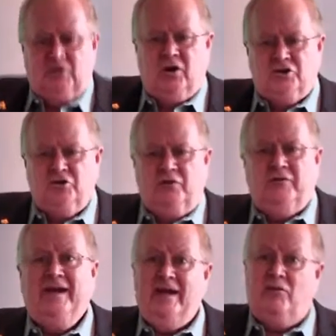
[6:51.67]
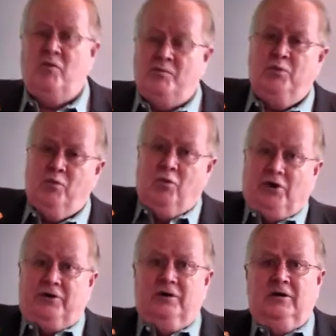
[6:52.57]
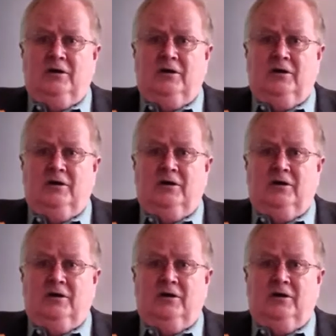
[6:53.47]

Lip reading: gosh, if I had a report